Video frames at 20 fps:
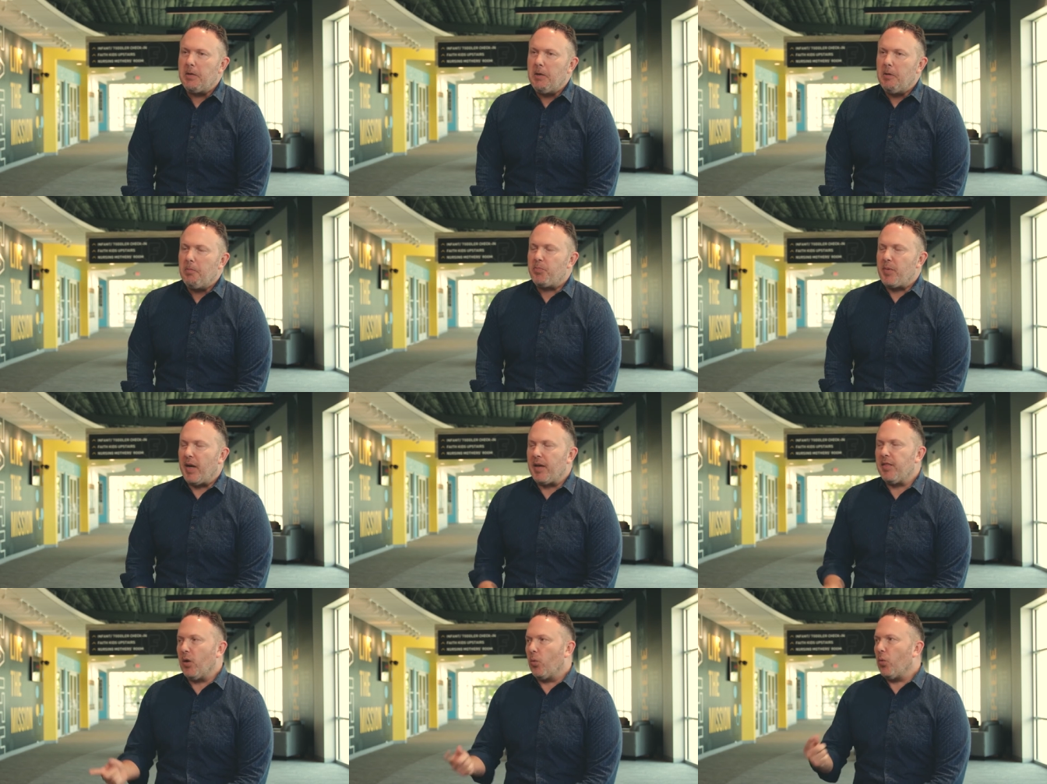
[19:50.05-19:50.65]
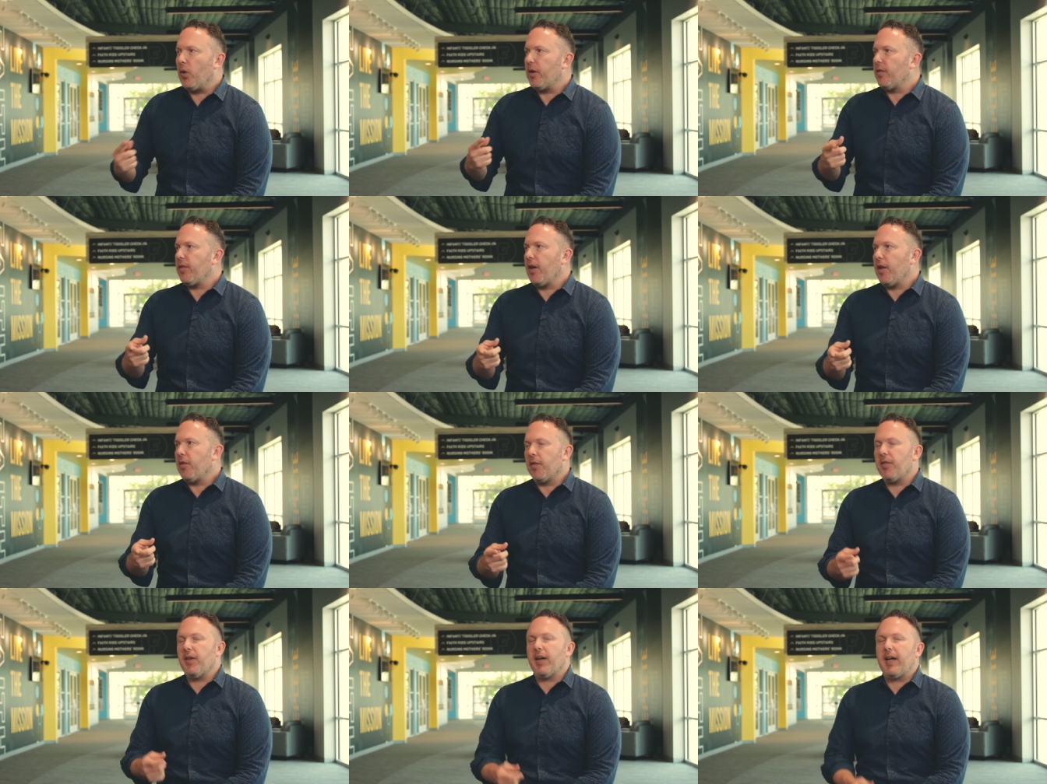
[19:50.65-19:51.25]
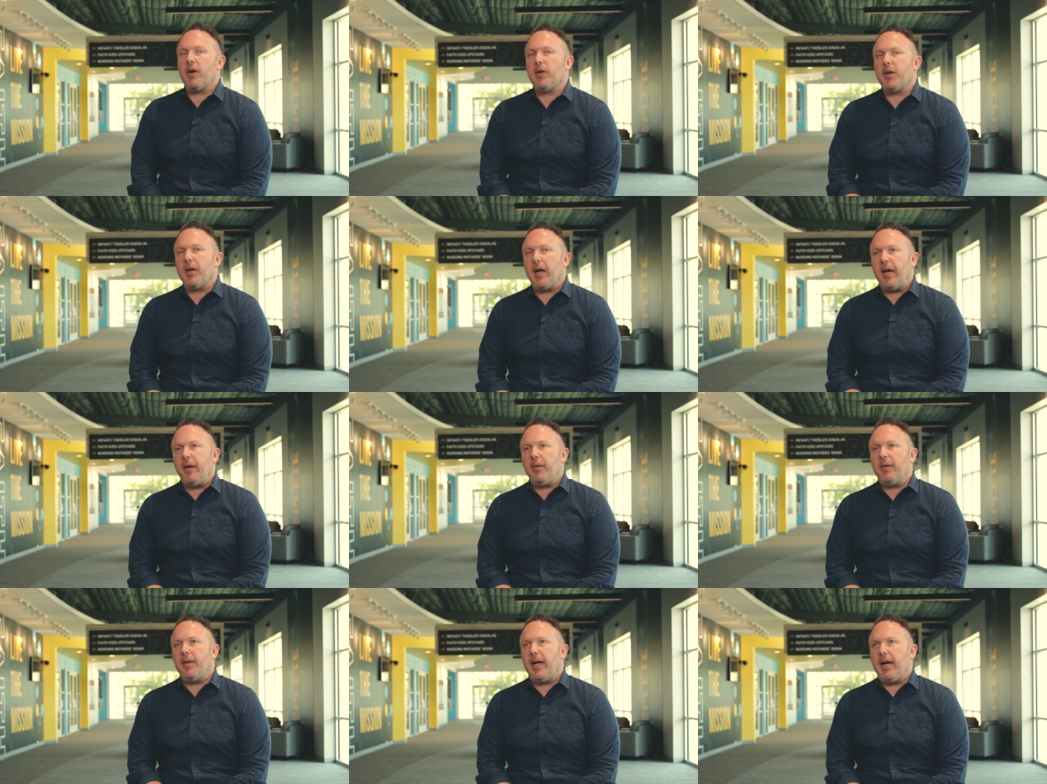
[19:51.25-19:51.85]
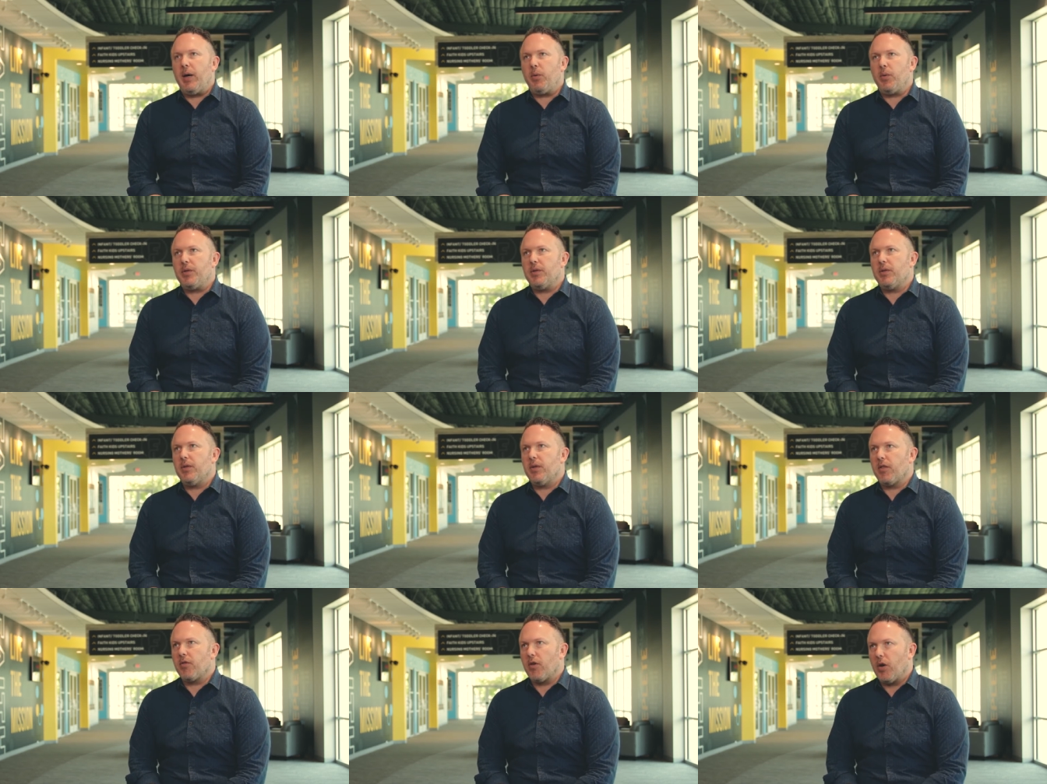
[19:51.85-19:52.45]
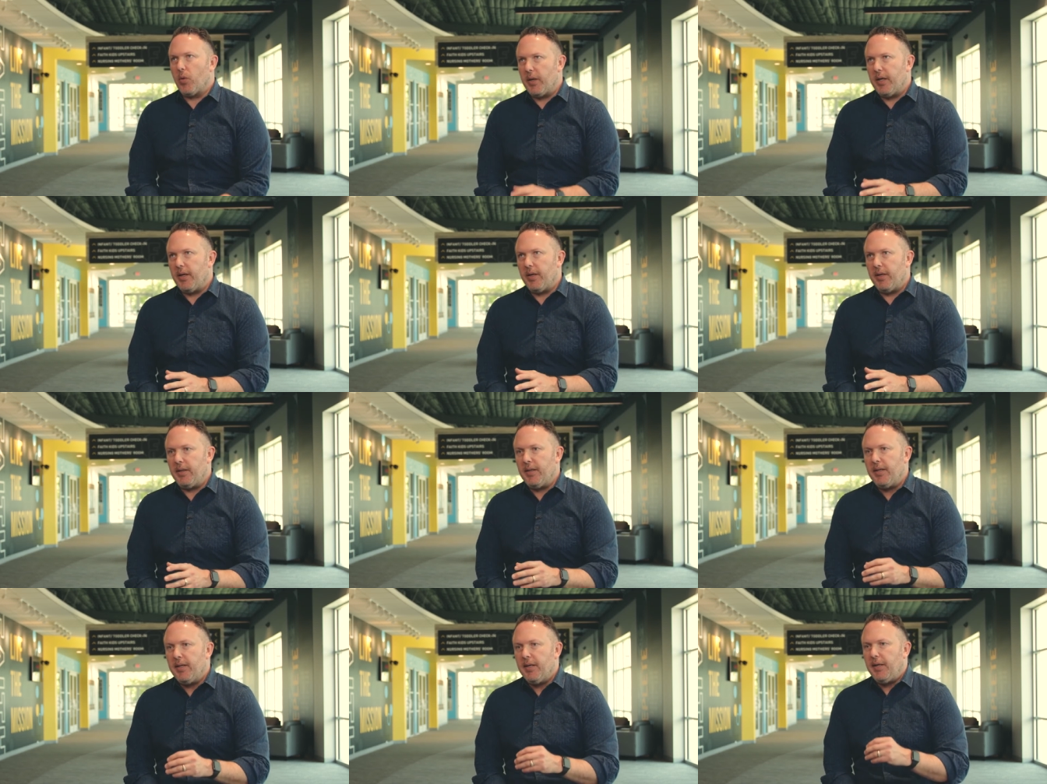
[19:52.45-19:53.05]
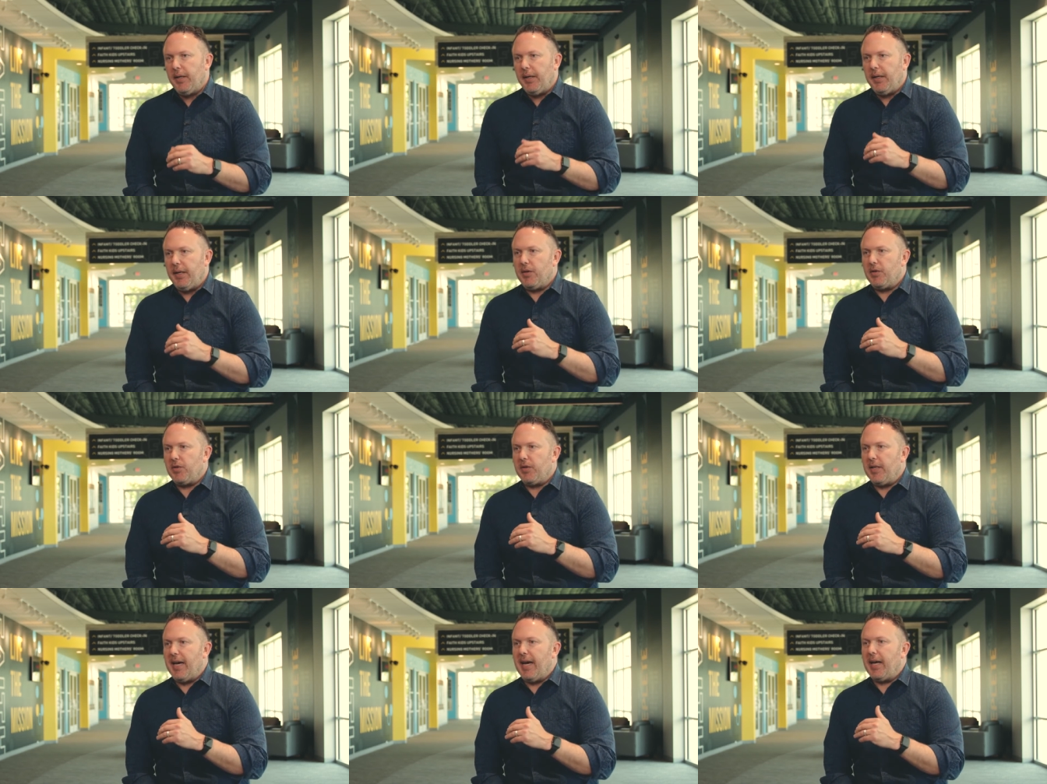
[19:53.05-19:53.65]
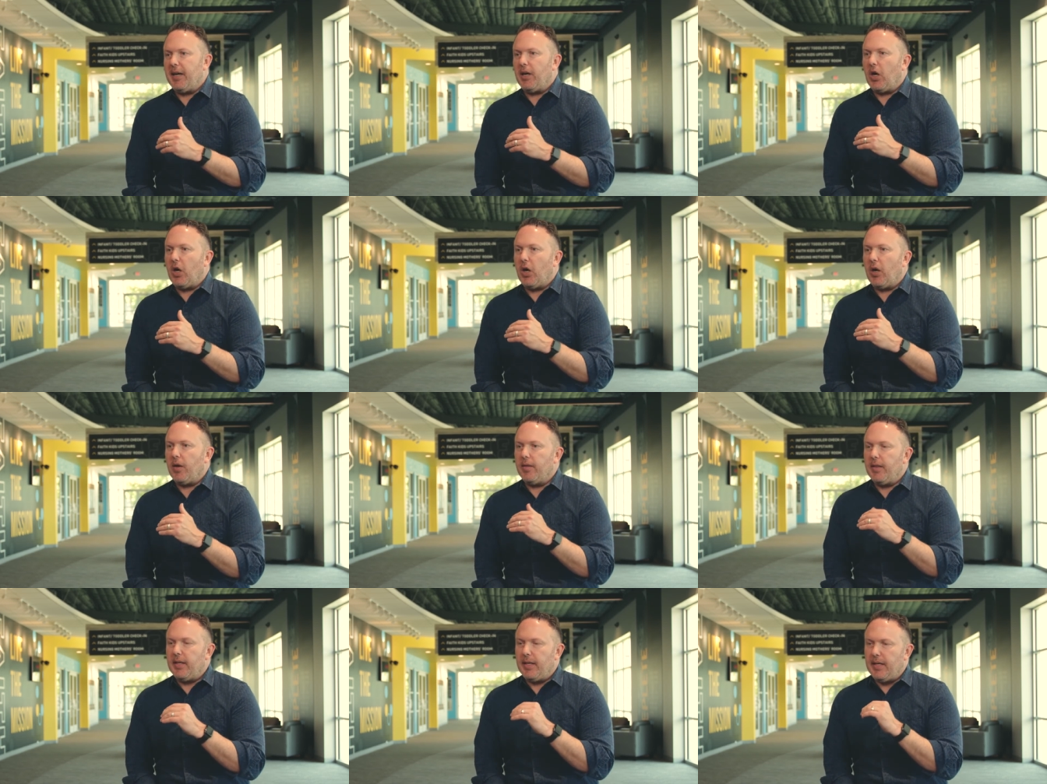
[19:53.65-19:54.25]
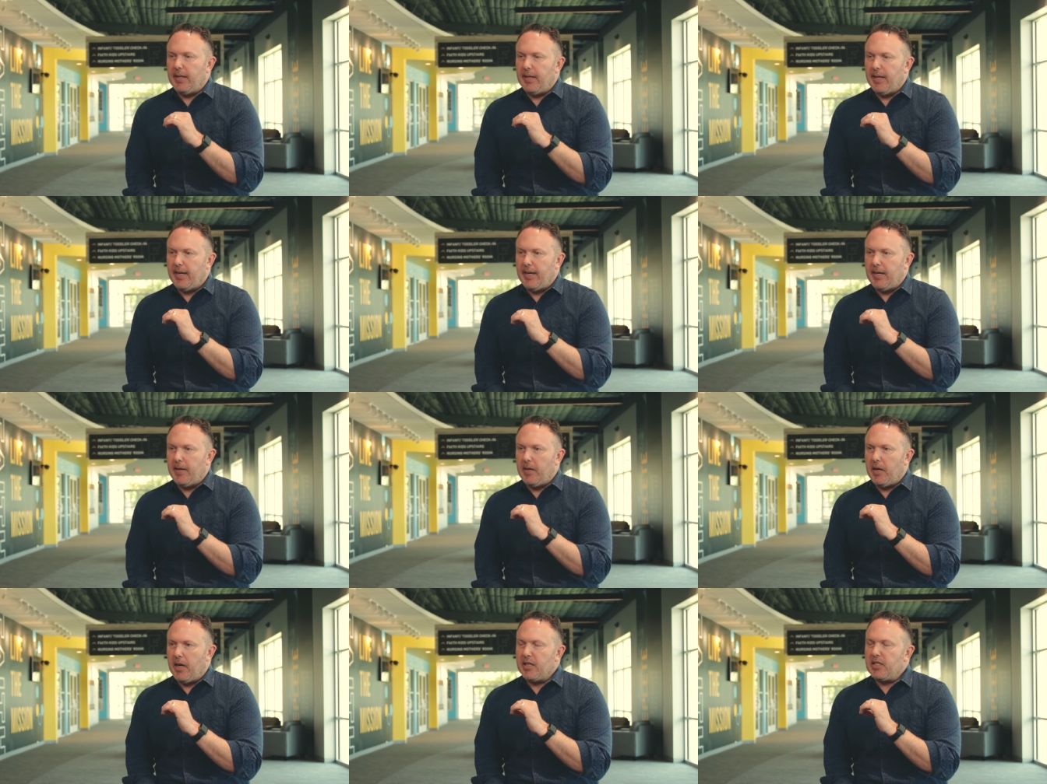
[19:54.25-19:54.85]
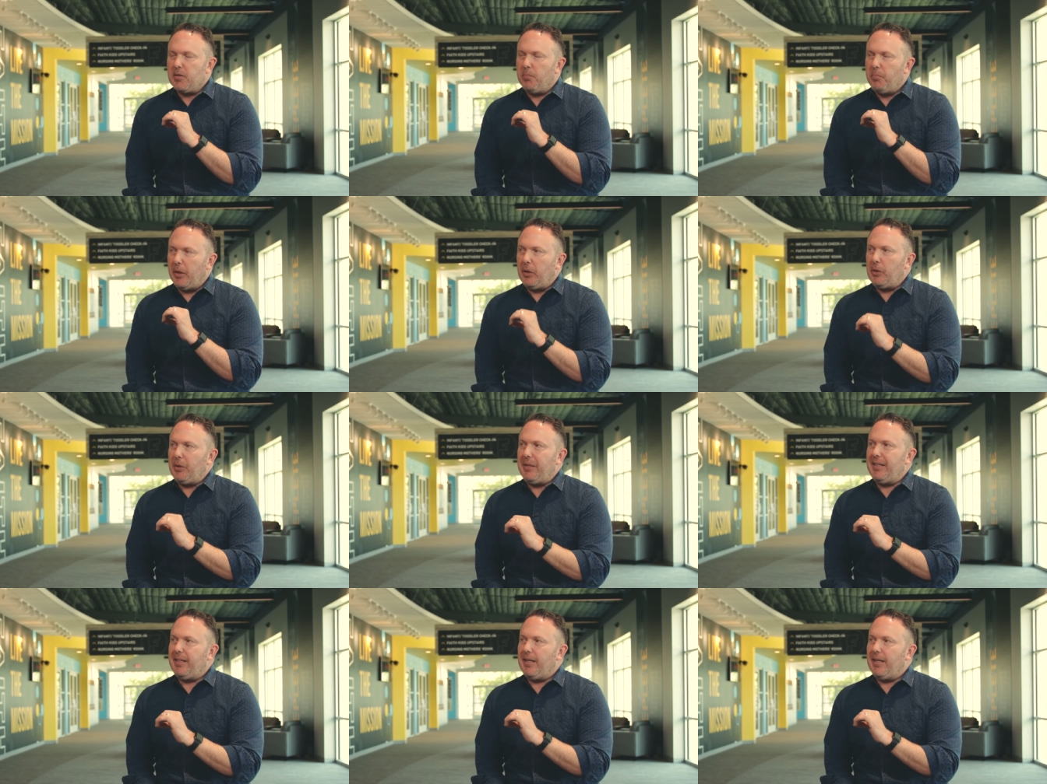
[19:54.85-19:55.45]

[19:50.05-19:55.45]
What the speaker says: I think one other thing I would throw in is that us meeting